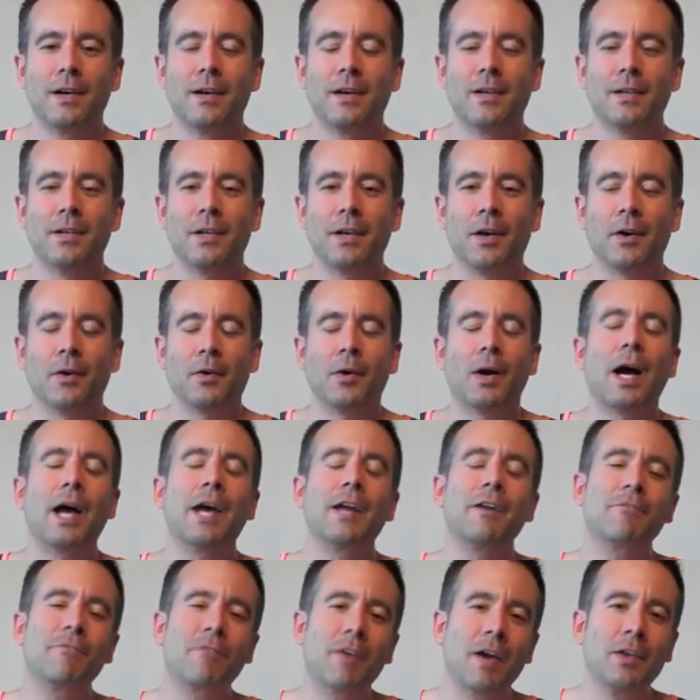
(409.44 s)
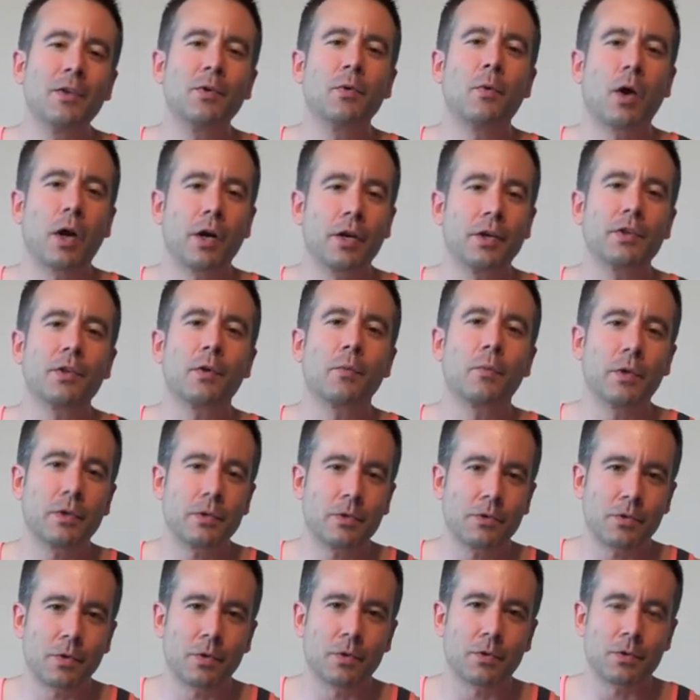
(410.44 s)
you know, I had a friend who argued that Winter
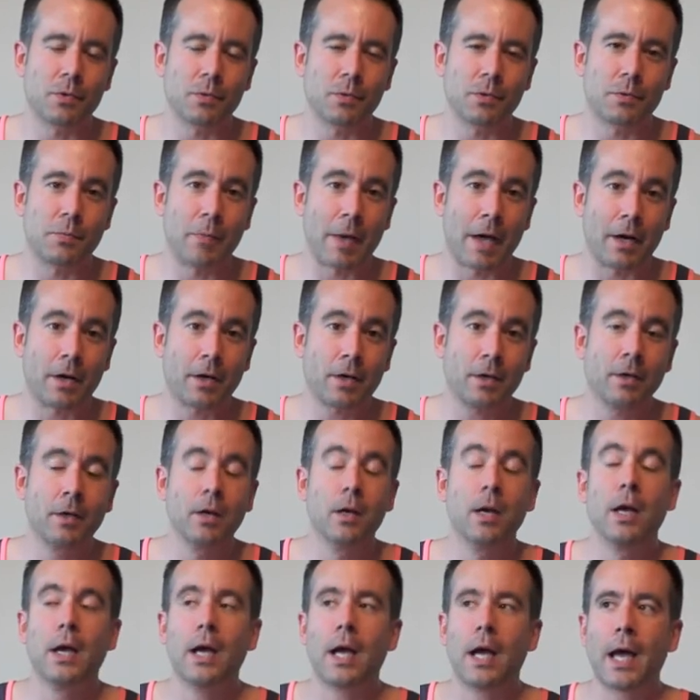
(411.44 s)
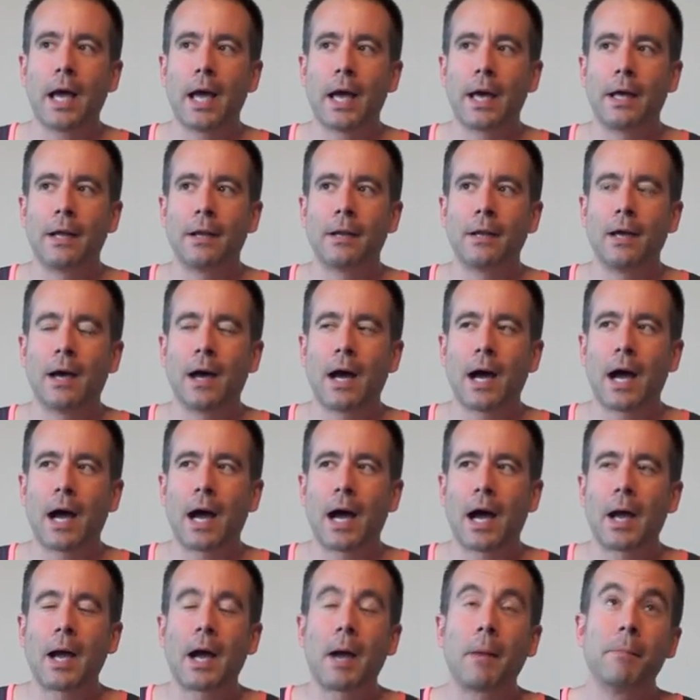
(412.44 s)
Soldier was better, and
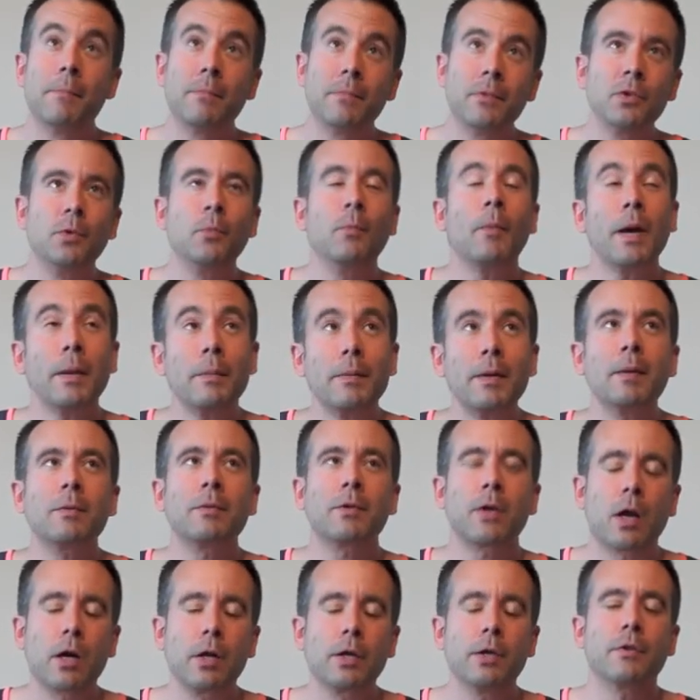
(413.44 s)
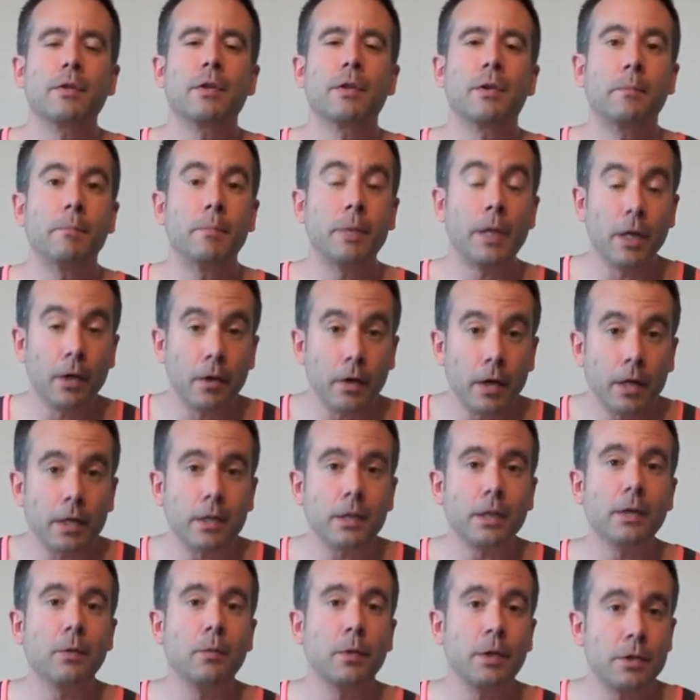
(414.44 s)
I'm, you might be able to argue that
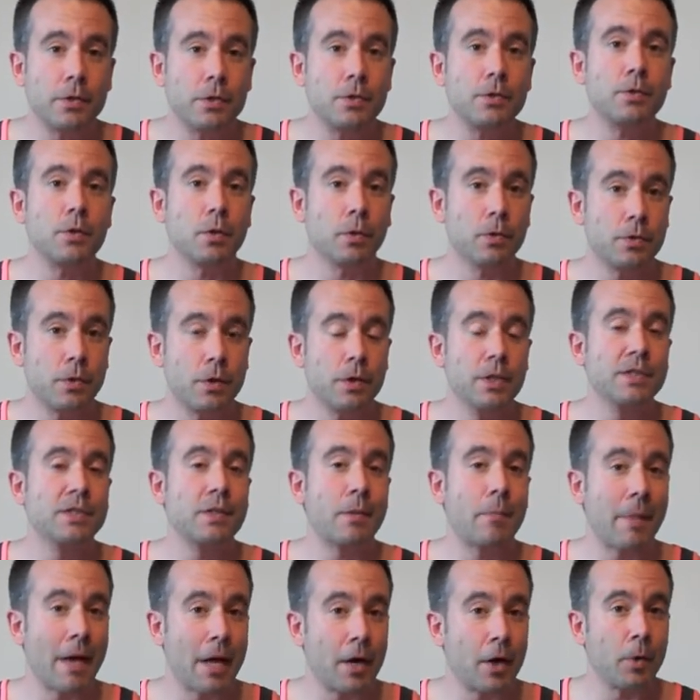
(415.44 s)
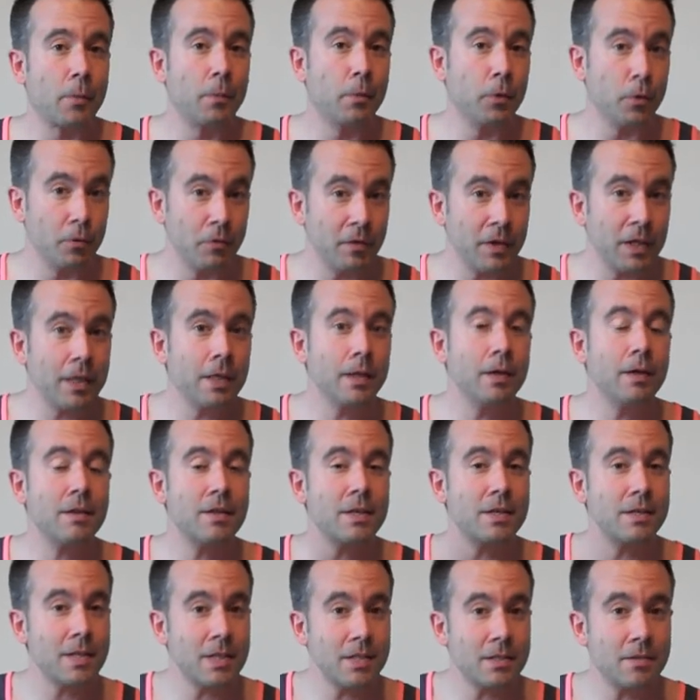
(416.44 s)
empirically Winter Soldier is a better movie
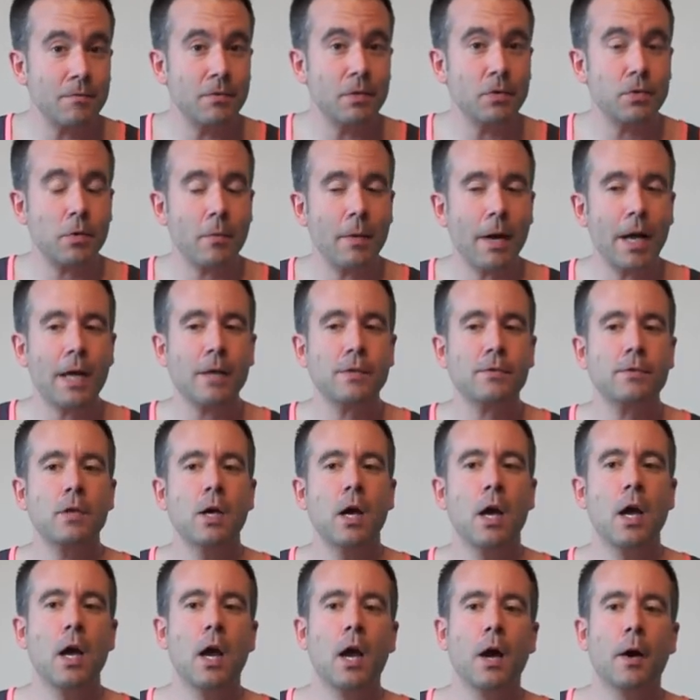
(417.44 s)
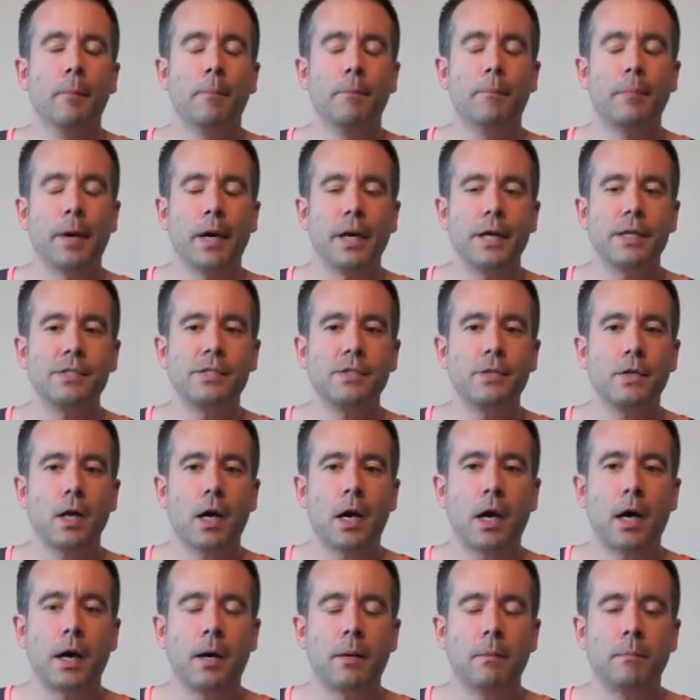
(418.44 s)
than Days of Future Past, but
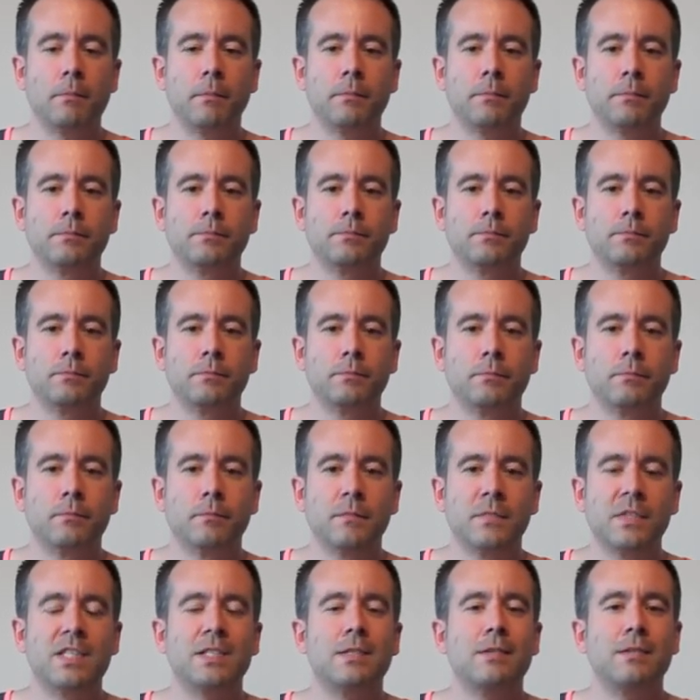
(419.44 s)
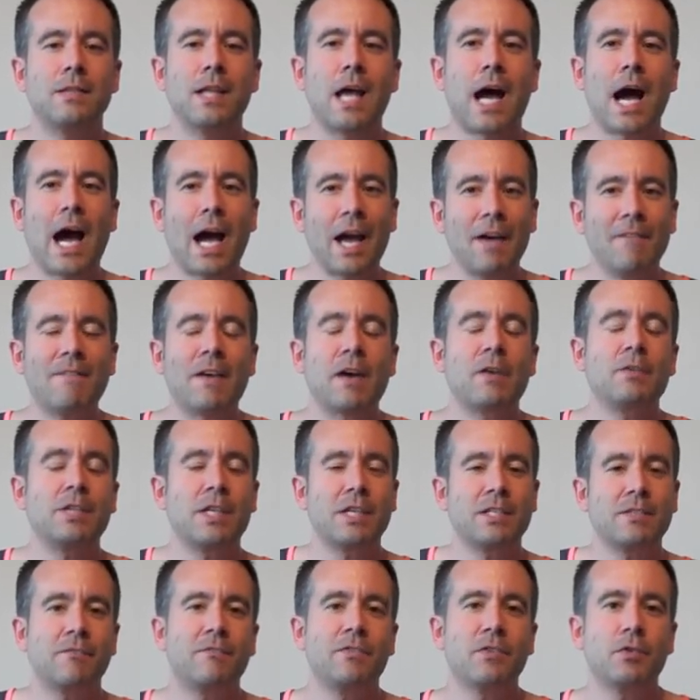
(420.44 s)
um, I found
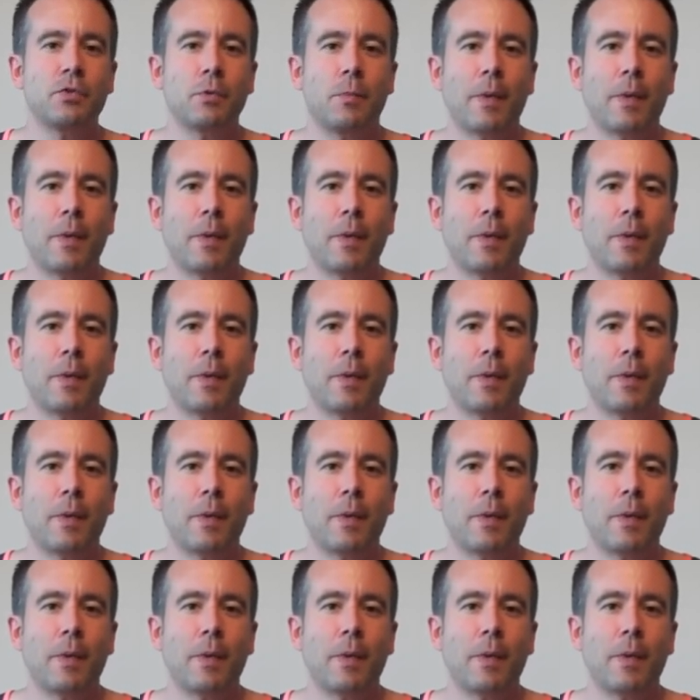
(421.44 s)
Days of Future